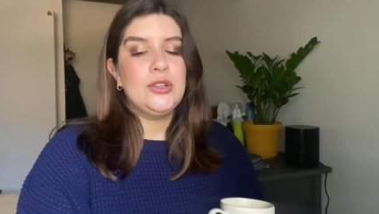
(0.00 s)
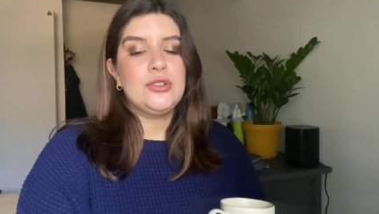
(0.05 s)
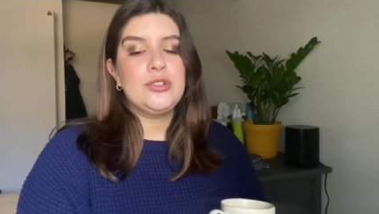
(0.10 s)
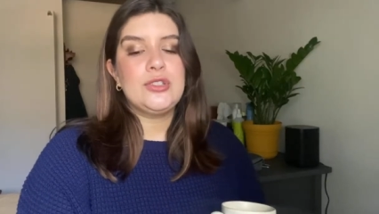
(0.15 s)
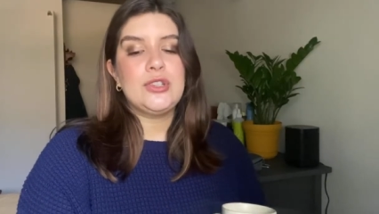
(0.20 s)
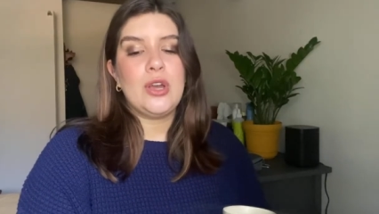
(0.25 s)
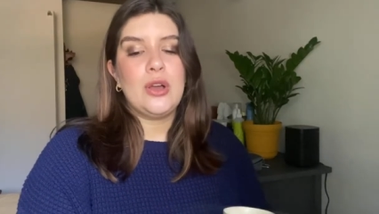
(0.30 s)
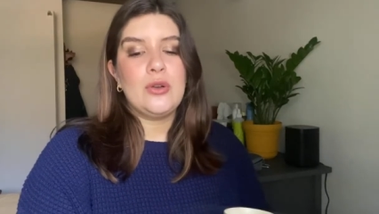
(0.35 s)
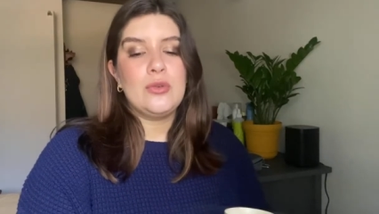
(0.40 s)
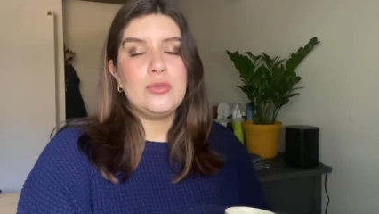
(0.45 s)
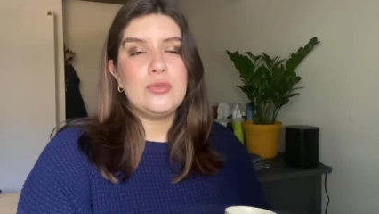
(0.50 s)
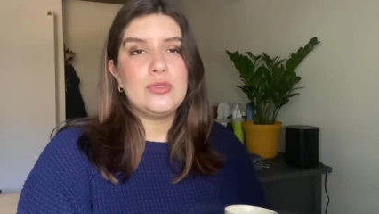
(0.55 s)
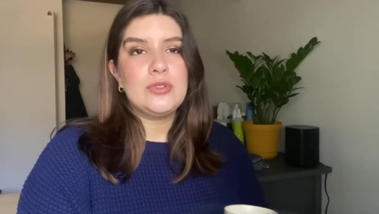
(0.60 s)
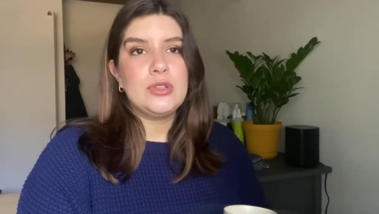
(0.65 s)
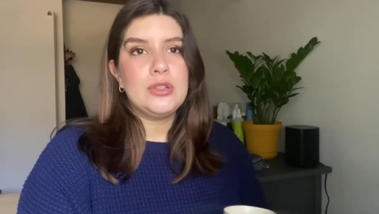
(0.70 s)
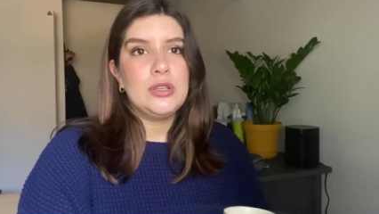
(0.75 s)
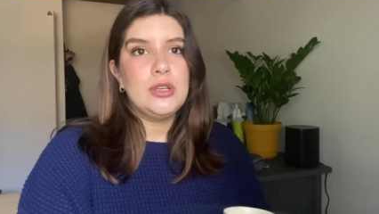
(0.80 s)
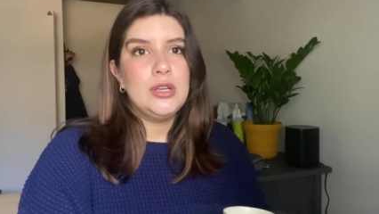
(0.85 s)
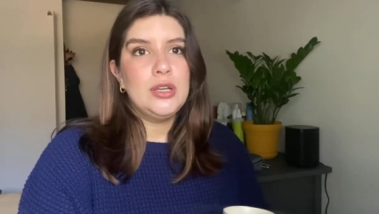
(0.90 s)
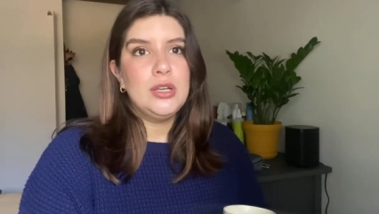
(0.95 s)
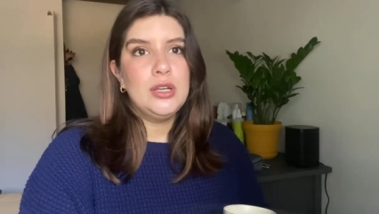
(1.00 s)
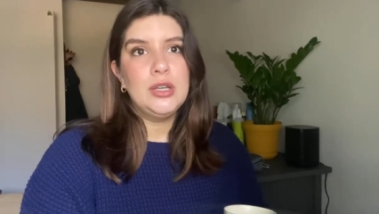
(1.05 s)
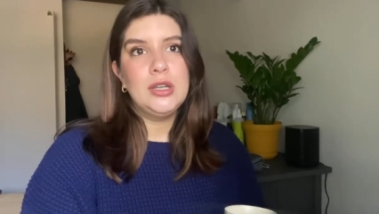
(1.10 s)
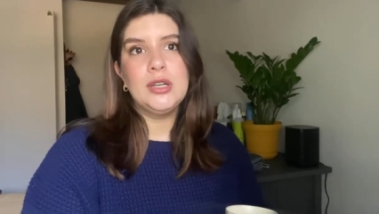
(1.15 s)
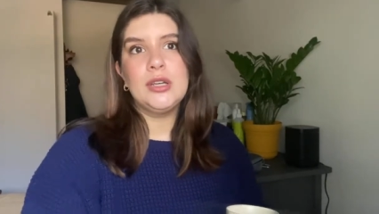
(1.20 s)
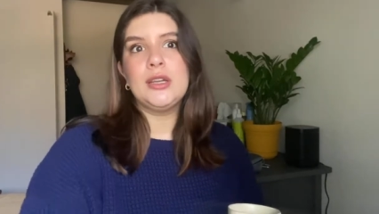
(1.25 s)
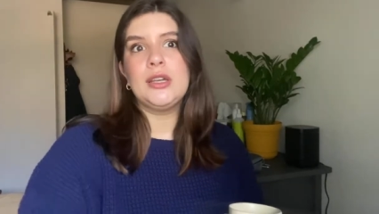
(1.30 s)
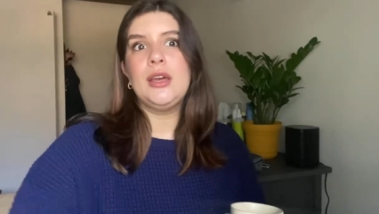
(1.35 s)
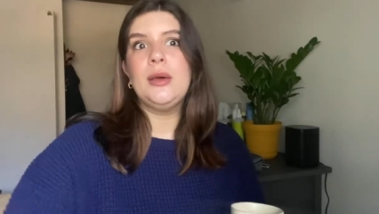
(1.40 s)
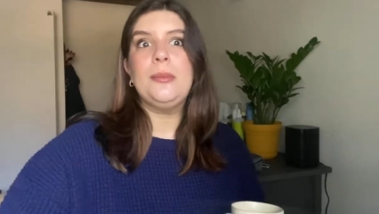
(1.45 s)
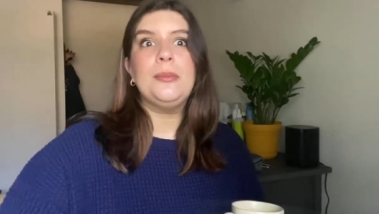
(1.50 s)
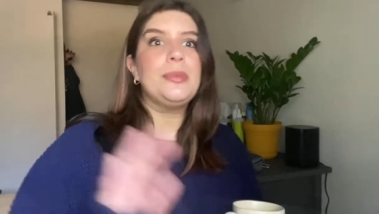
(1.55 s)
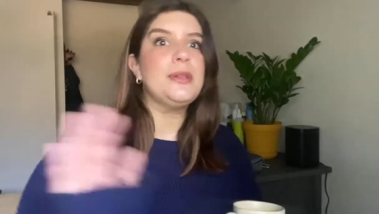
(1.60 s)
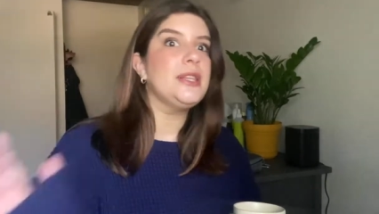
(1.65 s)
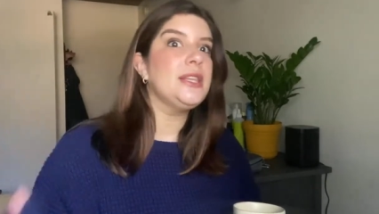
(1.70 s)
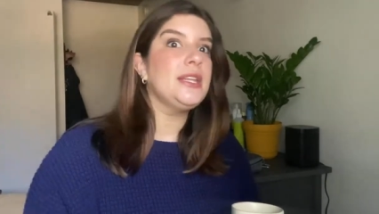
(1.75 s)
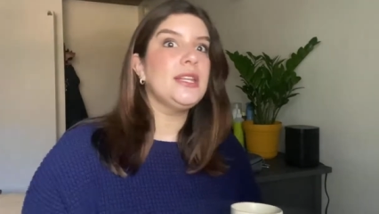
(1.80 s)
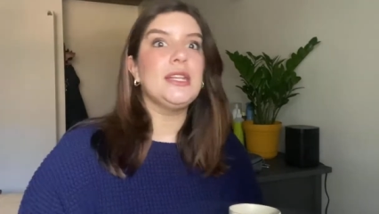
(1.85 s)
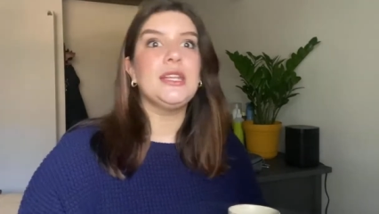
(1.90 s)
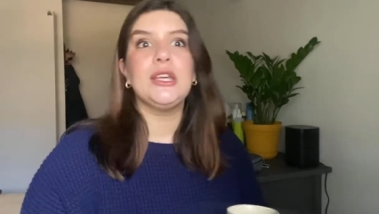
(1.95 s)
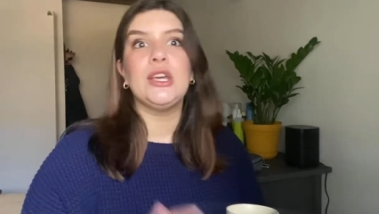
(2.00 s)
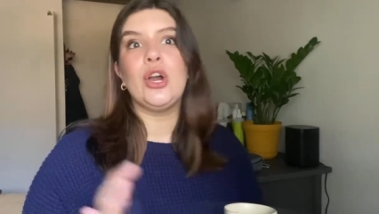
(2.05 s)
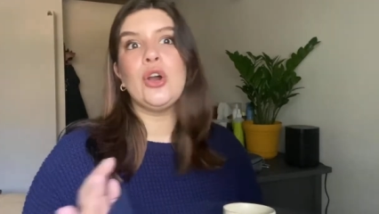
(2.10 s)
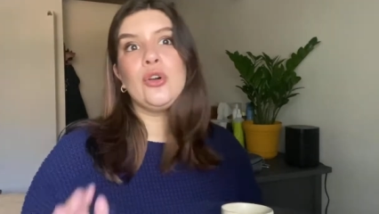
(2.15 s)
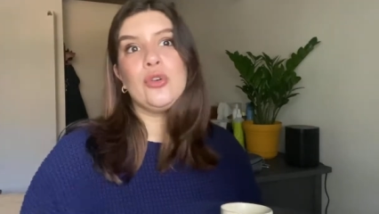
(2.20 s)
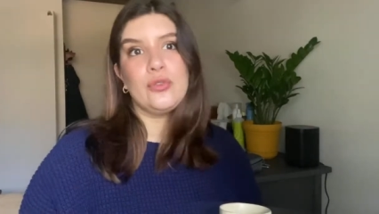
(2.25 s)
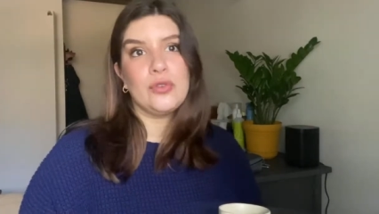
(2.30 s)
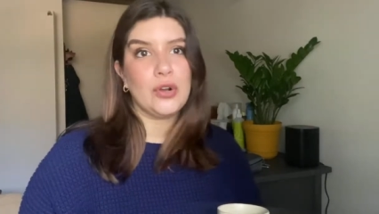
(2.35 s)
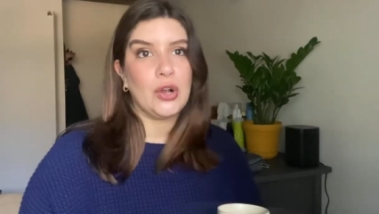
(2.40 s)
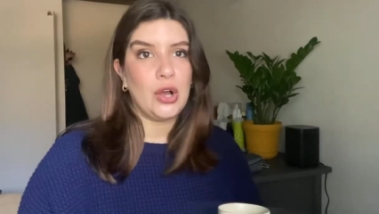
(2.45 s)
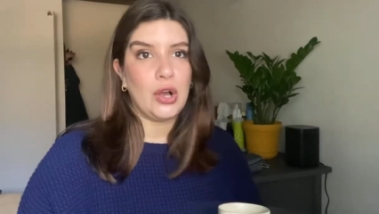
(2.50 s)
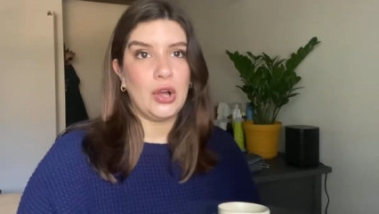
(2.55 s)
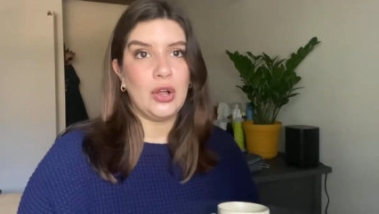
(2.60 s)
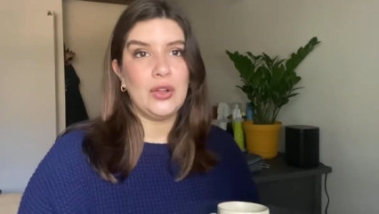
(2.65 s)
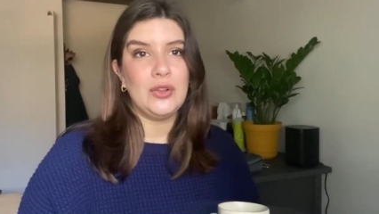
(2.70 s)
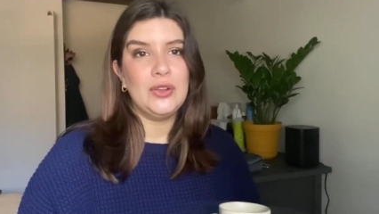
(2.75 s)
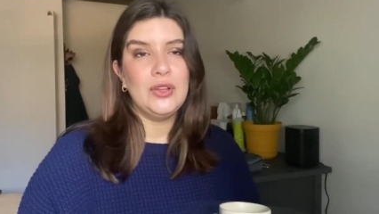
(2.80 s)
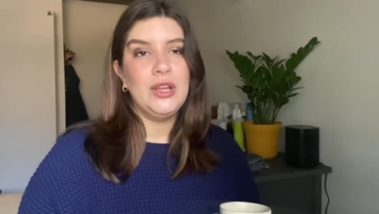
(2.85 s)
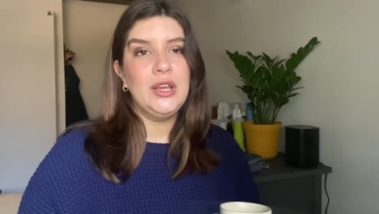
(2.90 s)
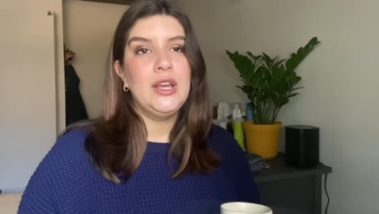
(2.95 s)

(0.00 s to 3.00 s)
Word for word: Don't completely overhaul.